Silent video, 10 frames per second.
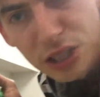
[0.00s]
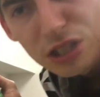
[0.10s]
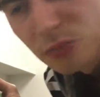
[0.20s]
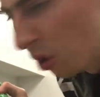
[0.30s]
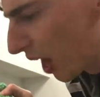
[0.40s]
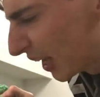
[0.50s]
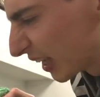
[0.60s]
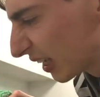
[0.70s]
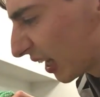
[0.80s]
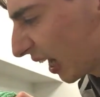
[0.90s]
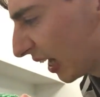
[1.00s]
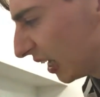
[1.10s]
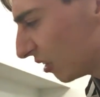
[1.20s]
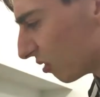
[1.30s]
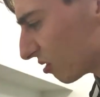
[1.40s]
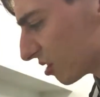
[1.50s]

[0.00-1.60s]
It's more like a cake or